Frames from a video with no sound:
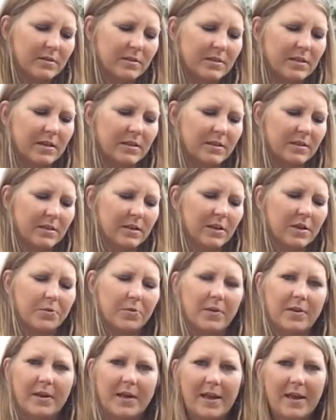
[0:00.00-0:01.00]
So that's going to go
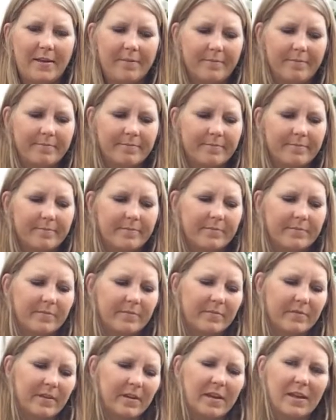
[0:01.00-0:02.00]
on there.
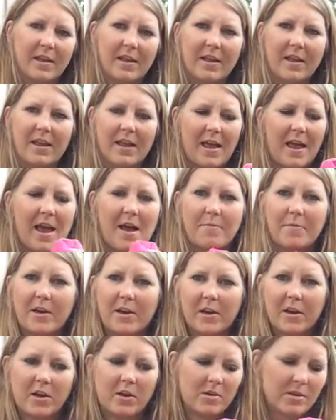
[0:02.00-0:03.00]
And we're
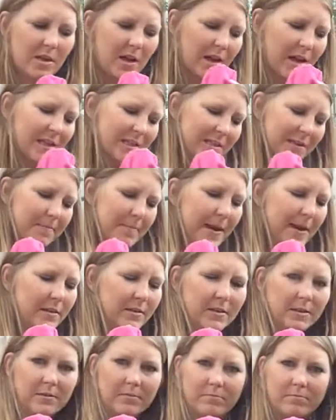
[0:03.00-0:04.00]
going to use our elastic band,
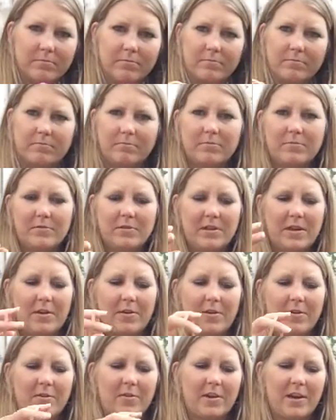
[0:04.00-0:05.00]

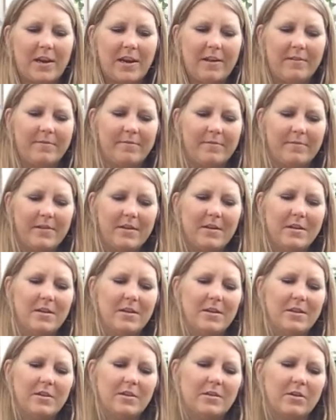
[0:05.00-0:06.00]
got it here,
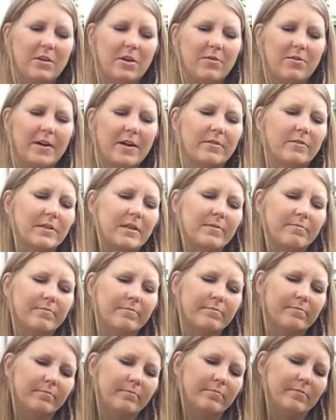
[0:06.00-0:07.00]
to go round it.
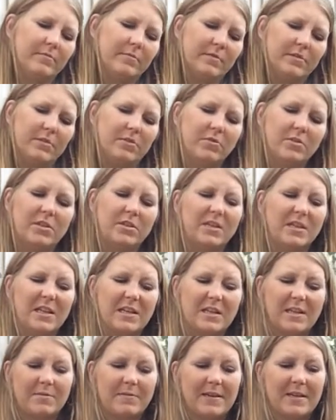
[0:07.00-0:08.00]
So it doesn't
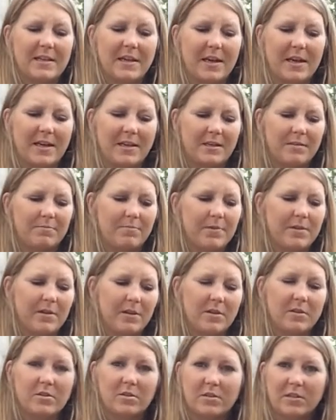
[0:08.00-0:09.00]
need to be tight, but
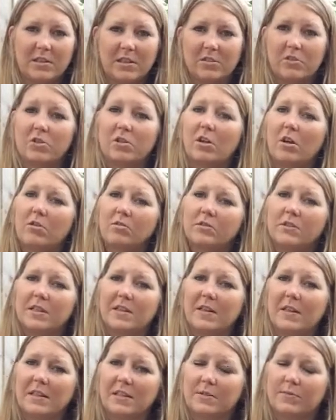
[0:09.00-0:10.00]
as long as it just holds
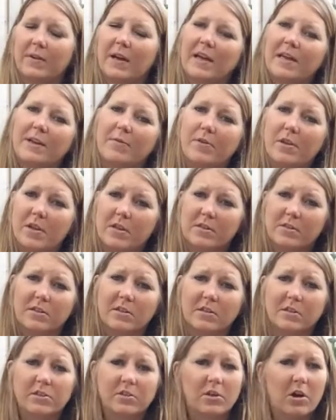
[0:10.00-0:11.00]
it, that's fine. If you're
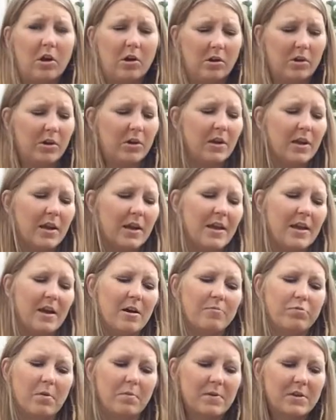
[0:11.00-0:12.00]
using a sock,
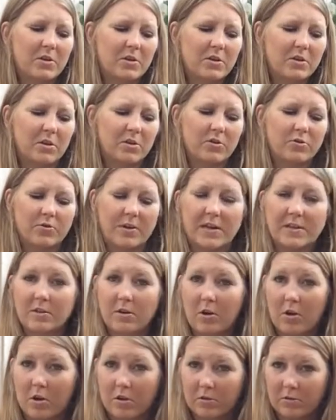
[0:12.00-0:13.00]
it'll probably just go straight
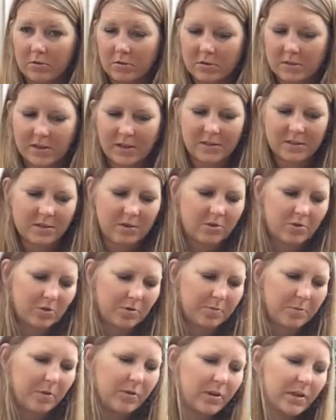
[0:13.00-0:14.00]
on, so that's no
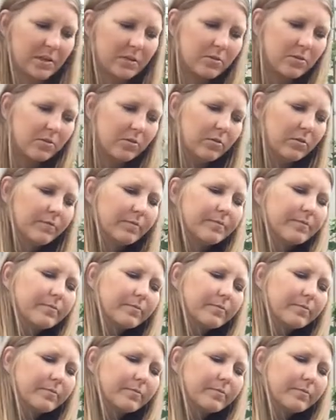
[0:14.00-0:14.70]
trouble at all.